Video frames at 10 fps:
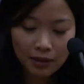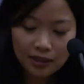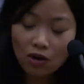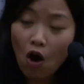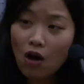But
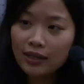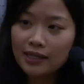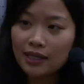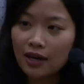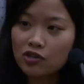as all
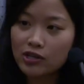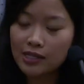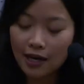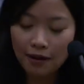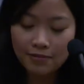these
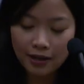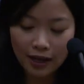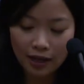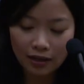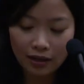countries come
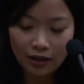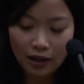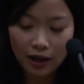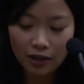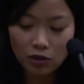together
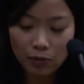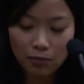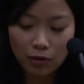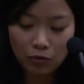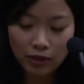uh, to
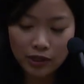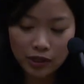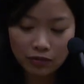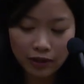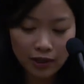promote
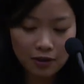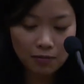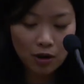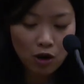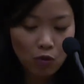religious
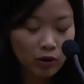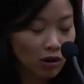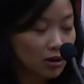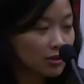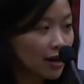freedom, we
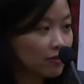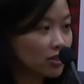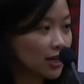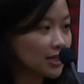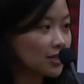also have to
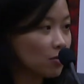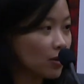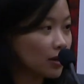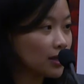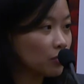change the
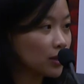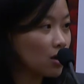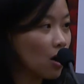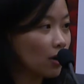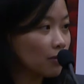way that we
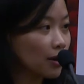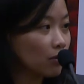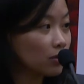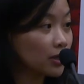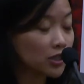talk
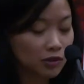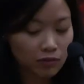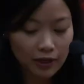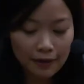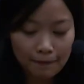about religious
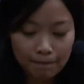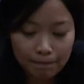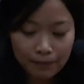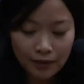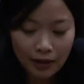freedom.
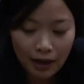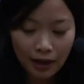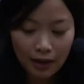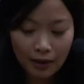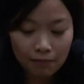
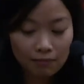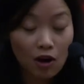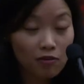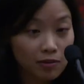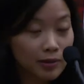Um,
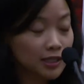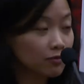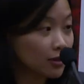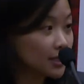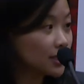governments,
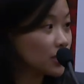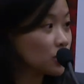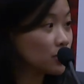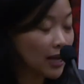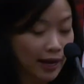for instance,
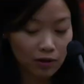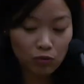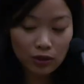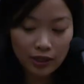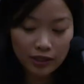should take
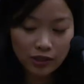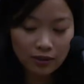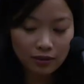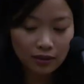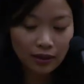
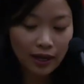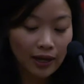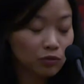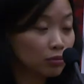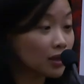religion
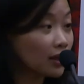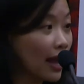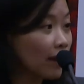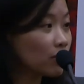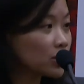and the
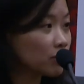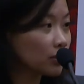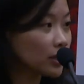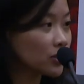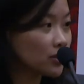language of
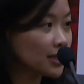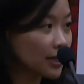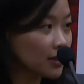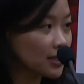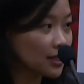religion
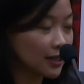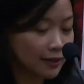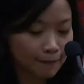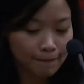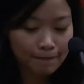
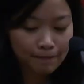seriously